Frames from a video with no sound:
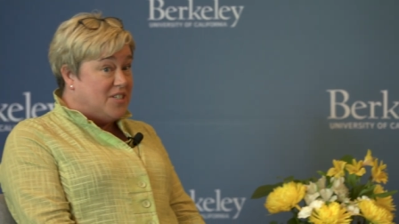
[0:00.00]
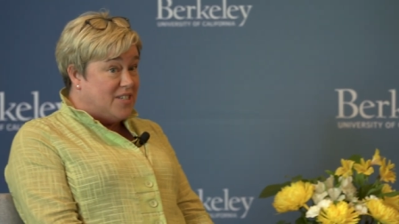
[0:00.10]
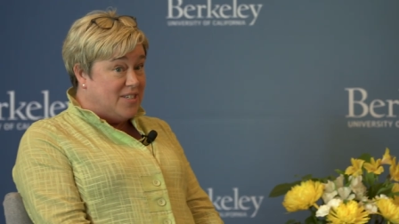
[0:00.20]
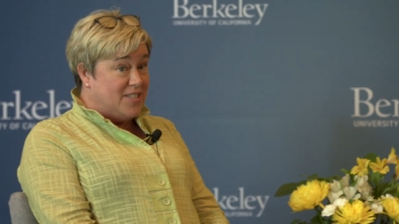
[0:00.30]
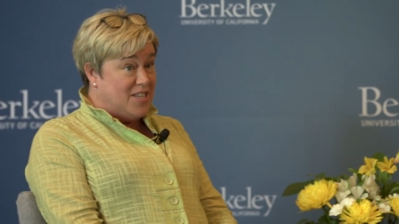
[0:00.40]
which
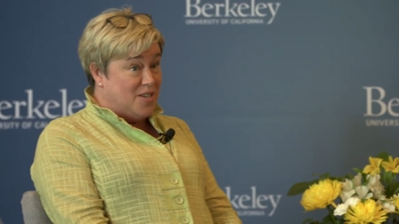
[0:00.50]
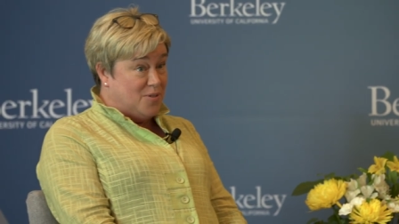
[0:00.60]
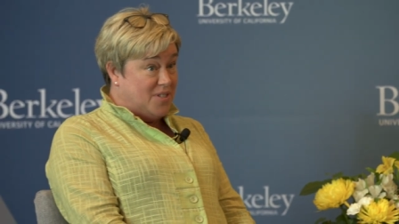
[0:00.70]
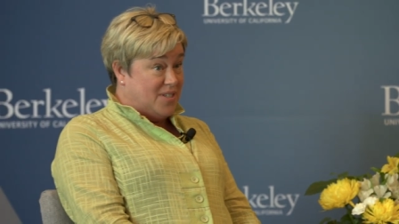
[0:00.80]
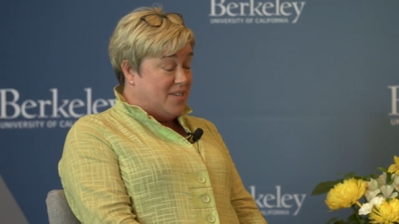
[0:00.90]
is the
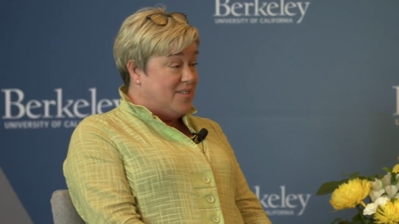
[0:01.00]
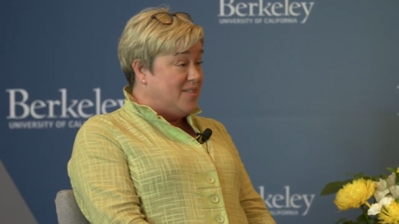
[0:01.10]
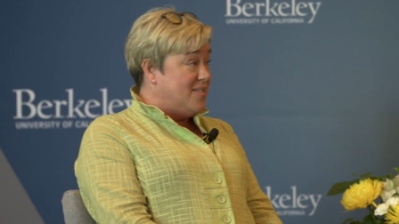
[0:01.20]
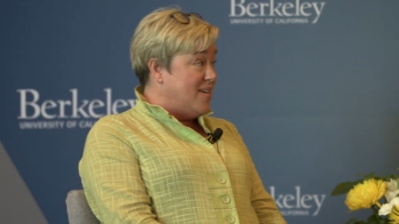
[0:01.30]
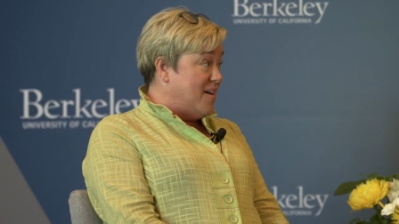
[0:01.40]

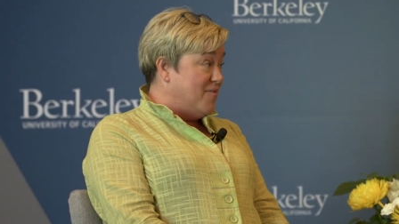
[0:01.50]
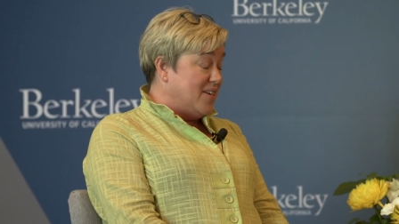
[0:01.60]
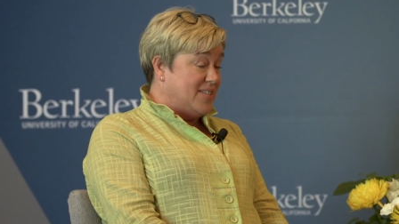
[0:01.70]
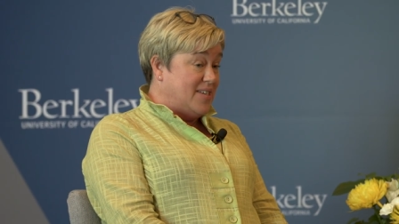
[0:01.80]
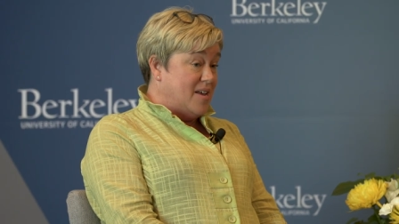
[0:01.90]
UC's
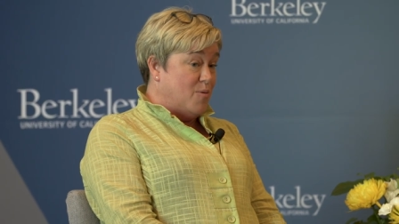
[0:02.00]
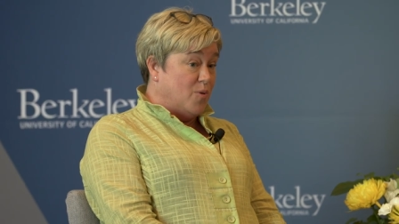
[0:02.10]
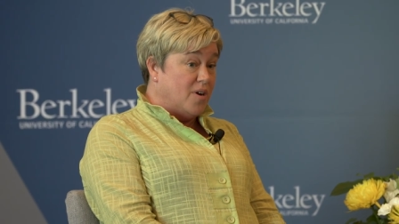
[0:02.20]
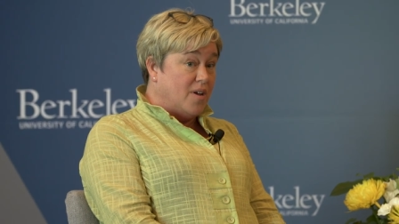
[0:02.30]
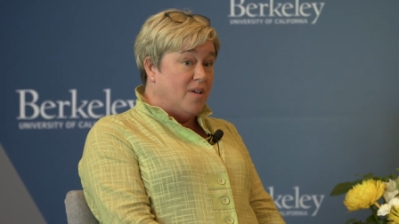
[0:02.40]
advocacy
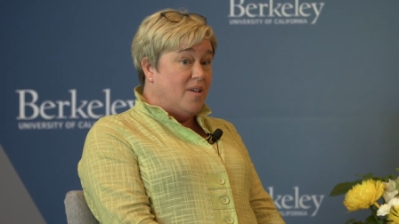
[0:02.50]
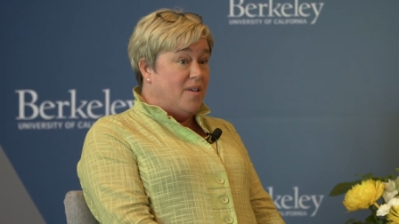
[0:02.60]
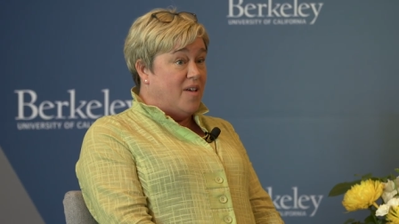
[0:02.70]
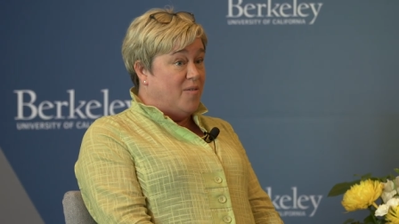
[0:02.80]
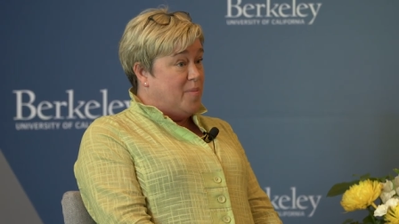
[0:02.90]
network.
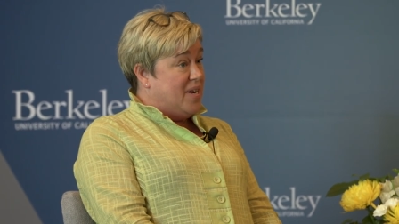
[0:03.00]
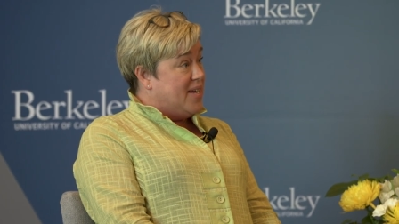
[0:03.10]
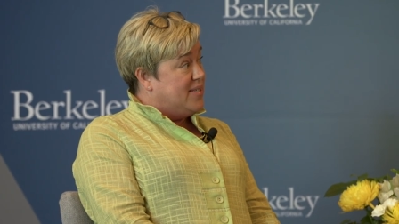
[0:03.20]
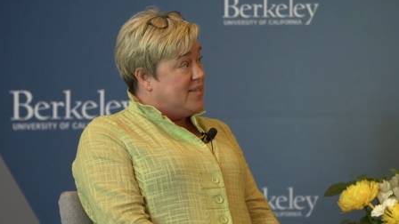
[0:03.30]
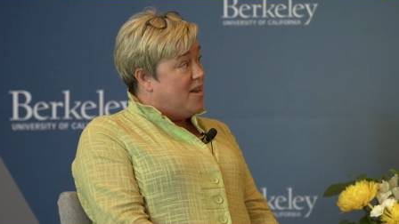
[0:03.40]
Everybody
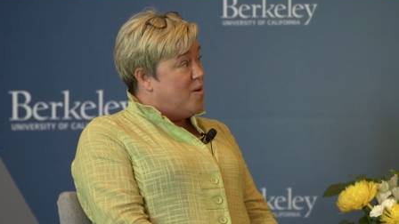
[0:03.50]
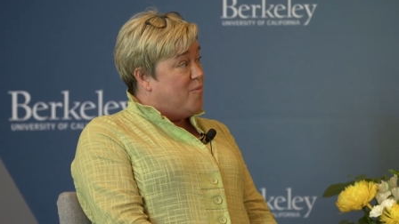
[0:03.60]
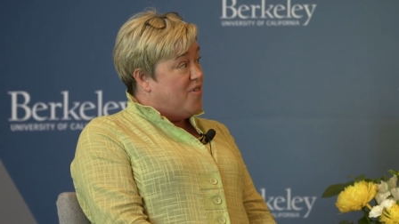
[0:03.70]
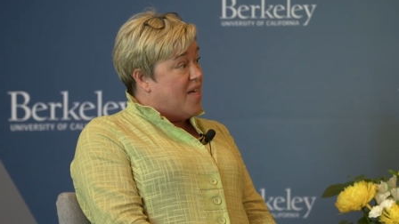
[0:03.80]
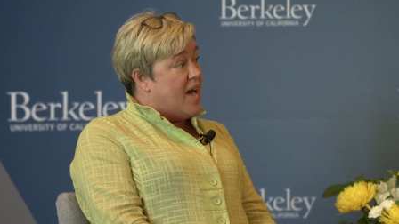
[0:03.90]
can sign
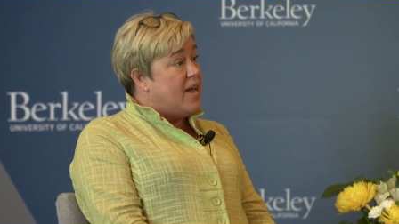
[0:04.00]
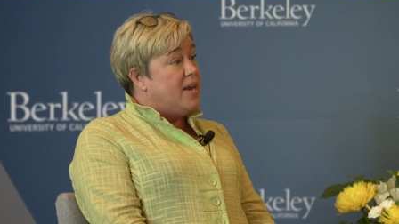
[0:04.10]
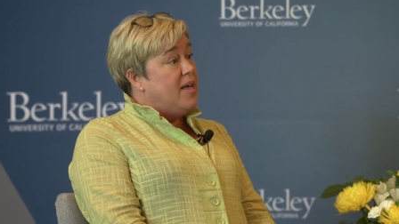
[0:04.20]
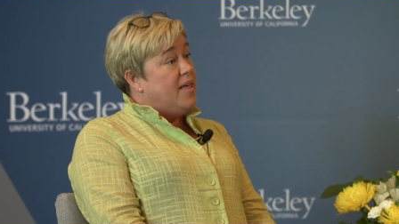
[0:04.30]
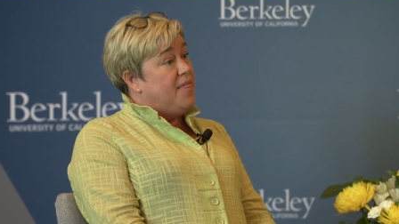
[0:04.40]
up for that.